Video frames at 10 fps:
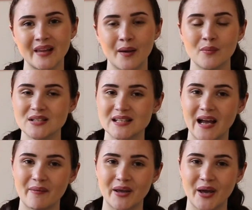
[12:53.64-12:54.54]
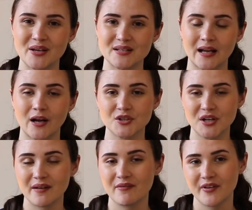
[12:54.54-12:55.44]
we'll see how it goes. Like I'll
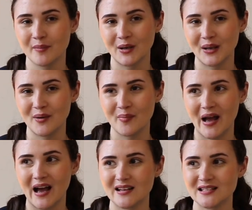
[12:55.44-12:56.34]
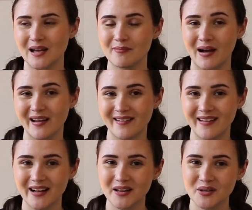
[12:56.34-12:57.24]
try and film a little bit and I might
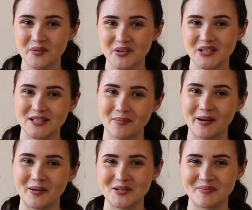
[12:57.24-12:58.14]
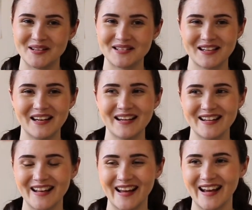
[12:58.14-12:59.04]
include the footage, I might not, depends
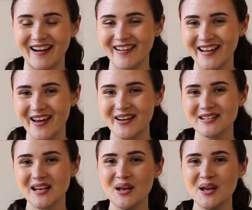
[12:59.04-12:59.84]
like how it goes,